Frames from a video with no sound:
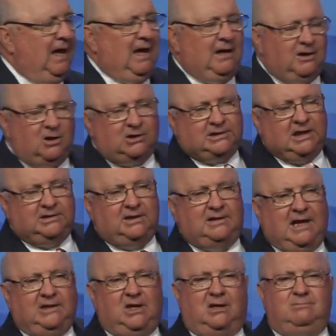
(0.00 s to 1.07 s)
I looked into
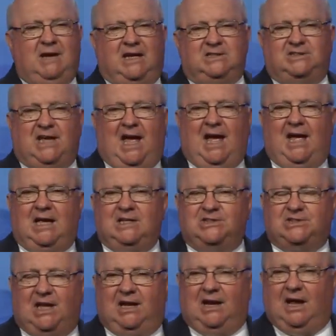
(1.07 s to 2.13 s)
that young man's
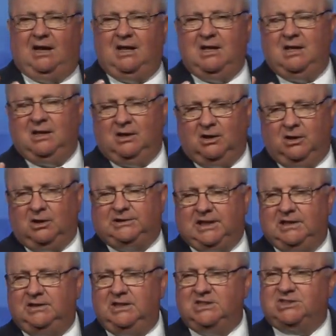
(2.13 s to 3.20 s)
eyes and I looked
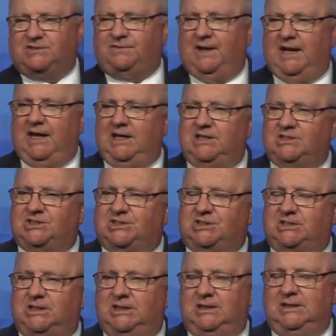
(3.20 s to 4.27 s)
into his
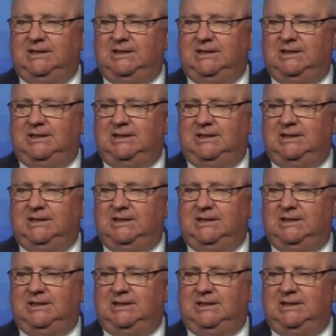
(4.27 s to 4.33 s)
face